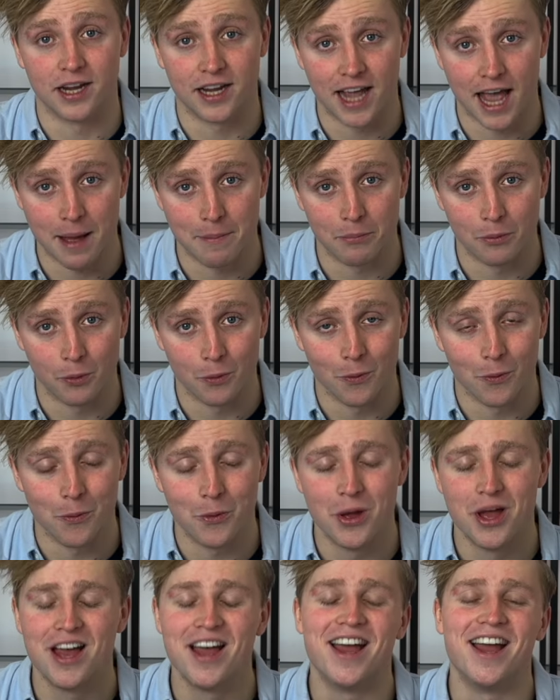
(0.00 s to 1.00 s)
gamble.
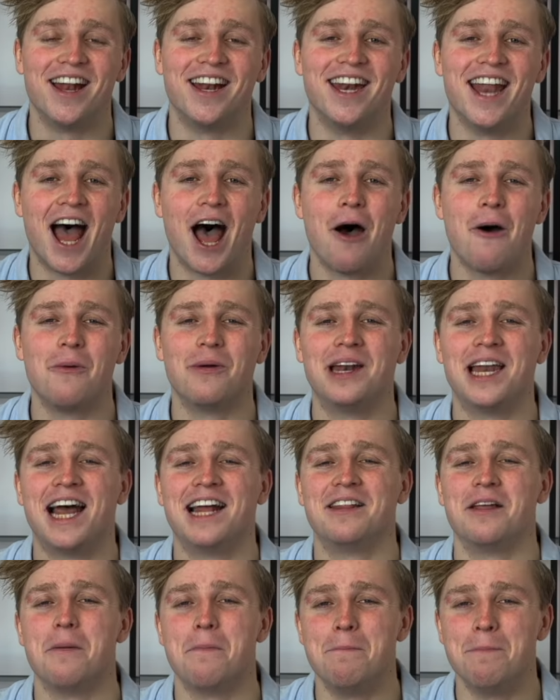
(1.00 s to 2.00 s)
Now
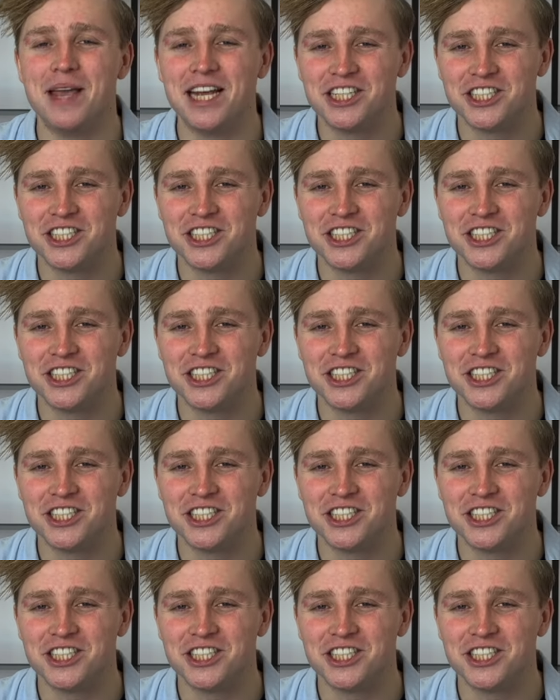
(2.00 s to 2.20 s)
let me